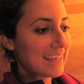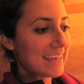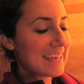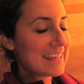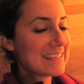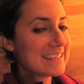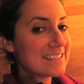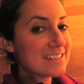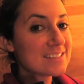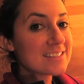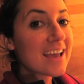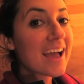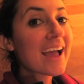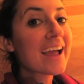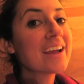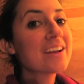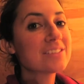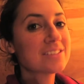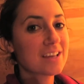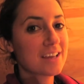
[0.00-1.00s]
and the
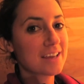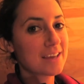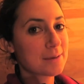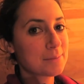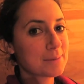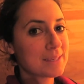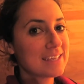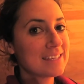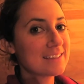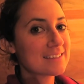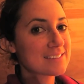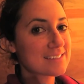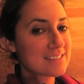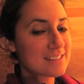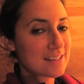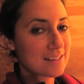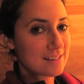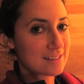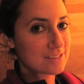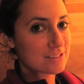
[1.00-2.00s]
entire time he listened
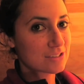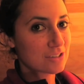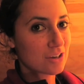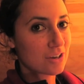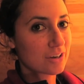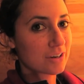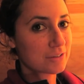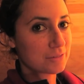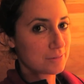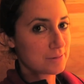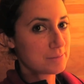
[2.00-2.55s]
to this song on